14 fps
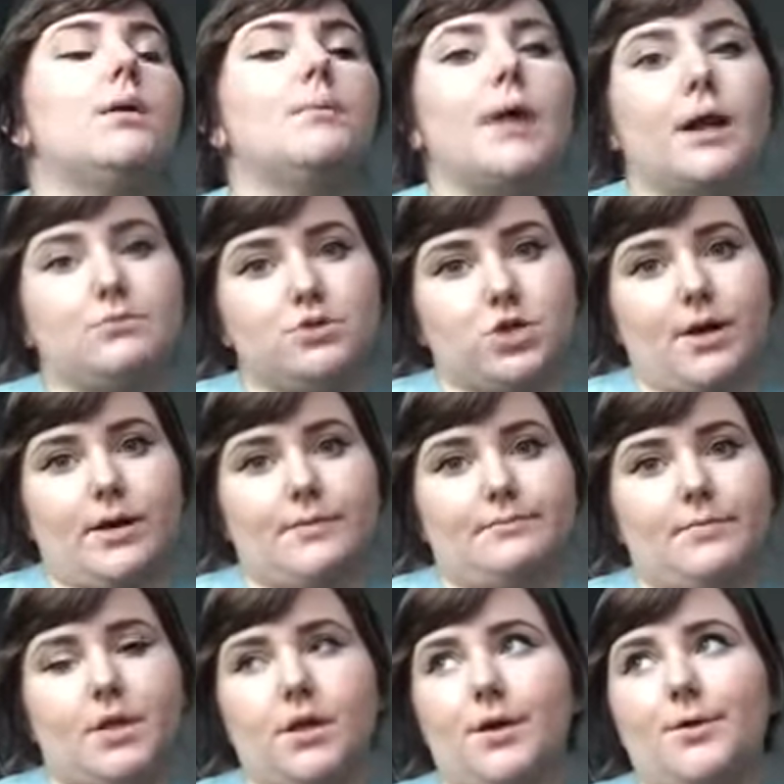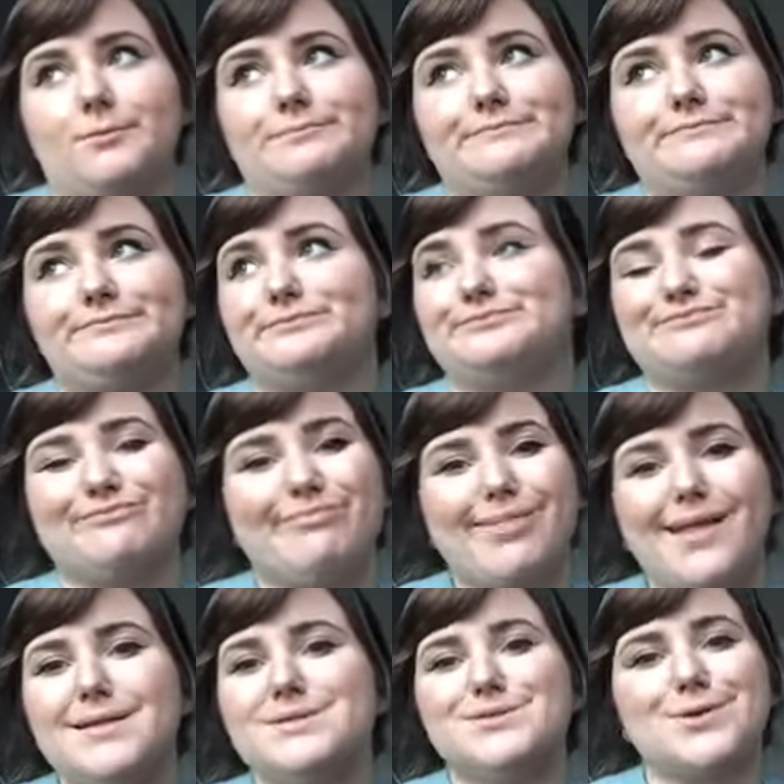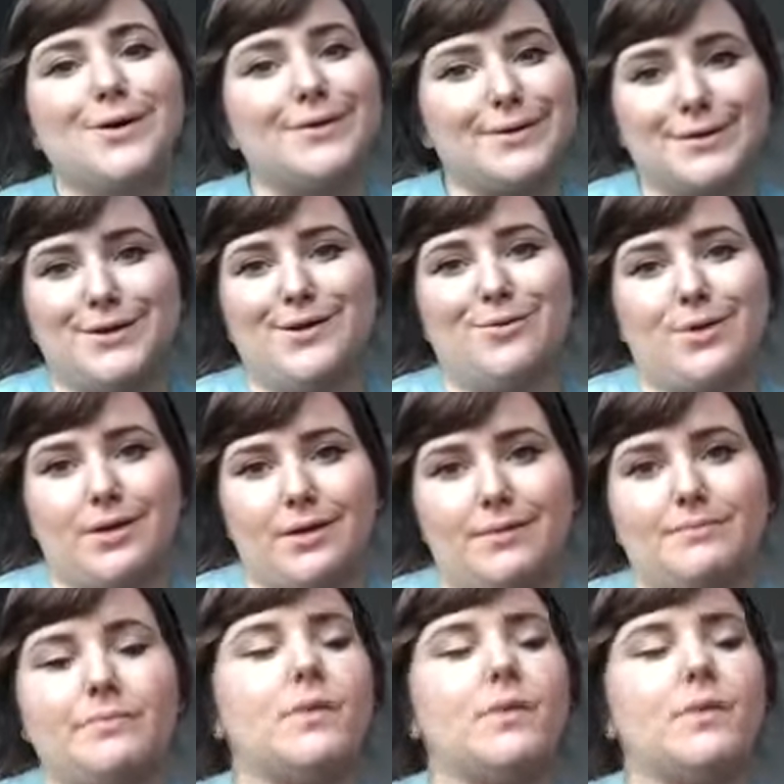but I'm trying, you know? It's all you can do, really.